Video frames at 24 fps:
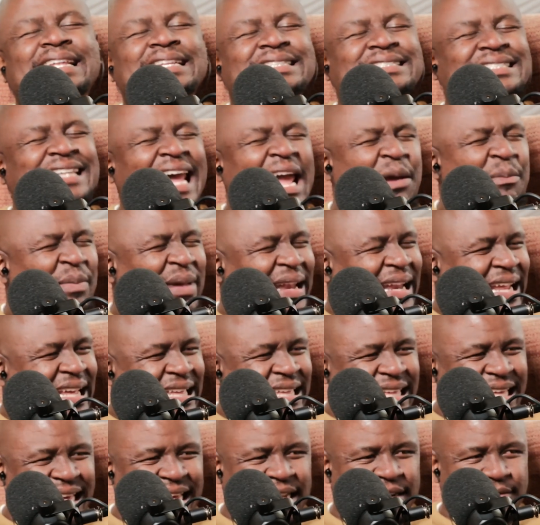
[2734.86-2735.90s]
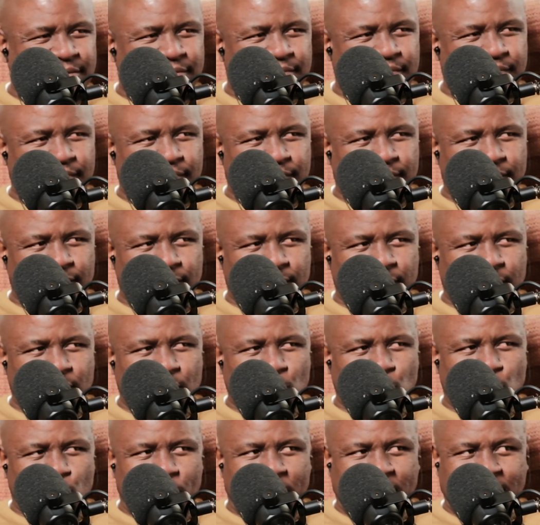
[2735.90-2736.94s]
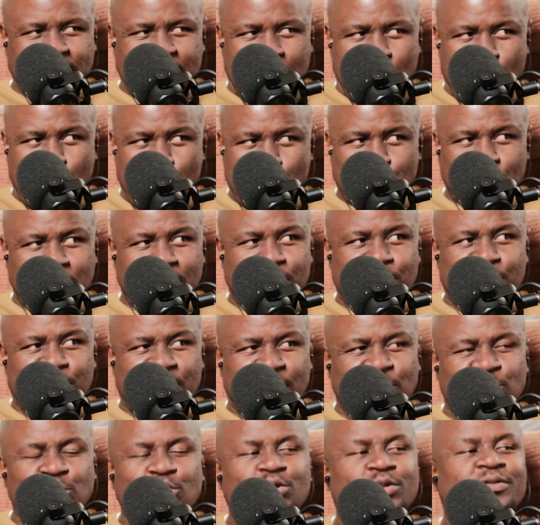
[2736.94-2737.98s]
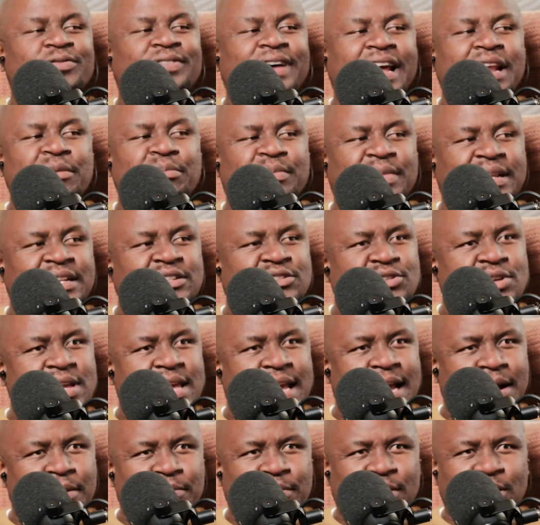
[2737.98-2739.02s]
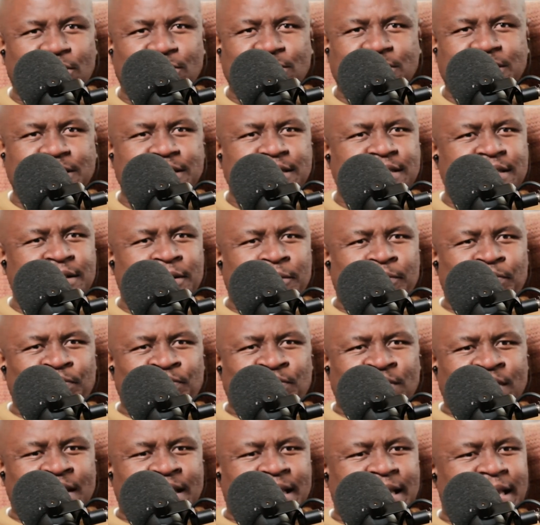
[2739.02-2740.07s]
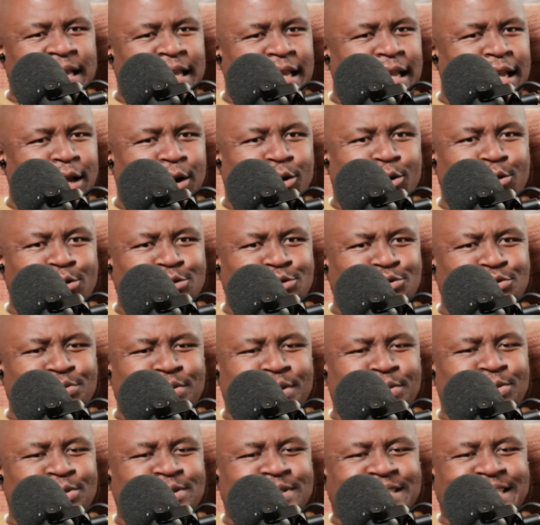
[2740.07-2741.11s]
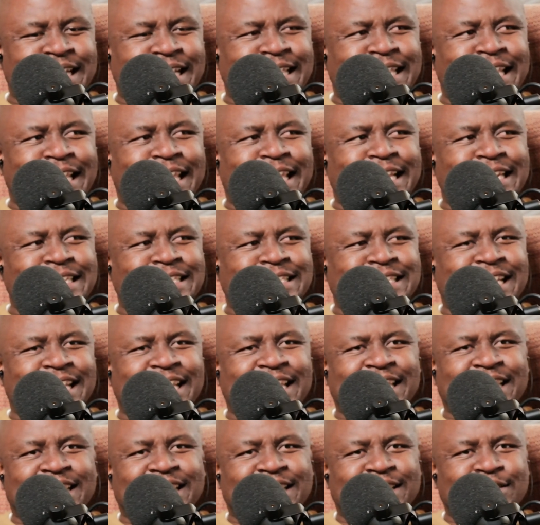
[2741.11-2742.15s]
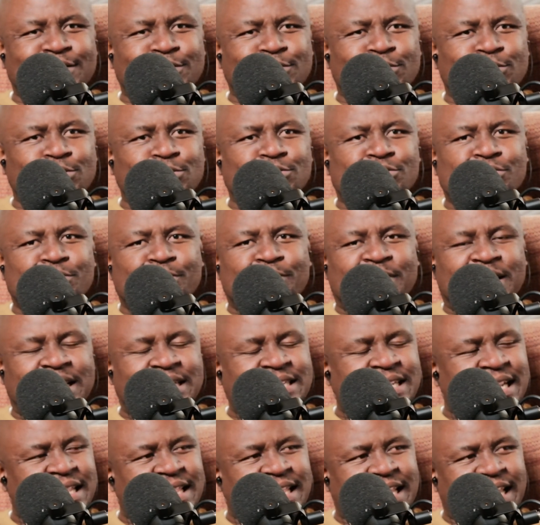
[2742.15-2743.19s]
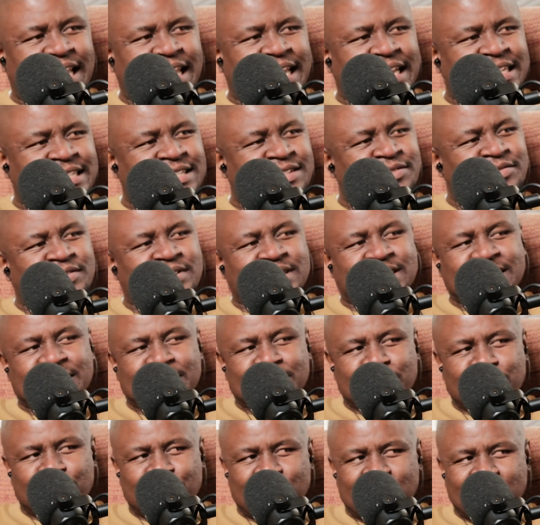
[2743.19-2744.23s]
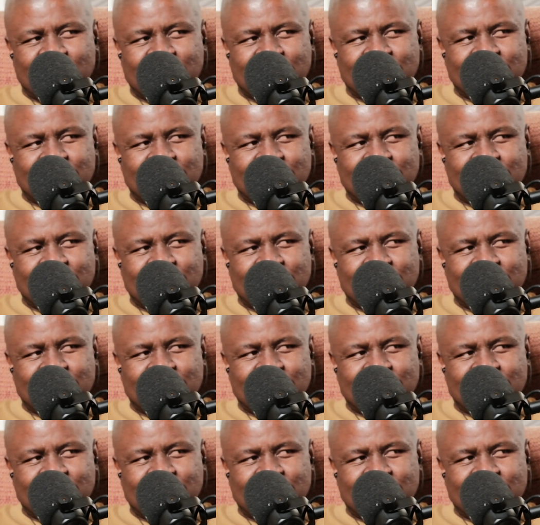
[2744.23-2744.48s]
time and again, where there are only men. You'll find men talking about consumables that they can take, to better their activity in bed.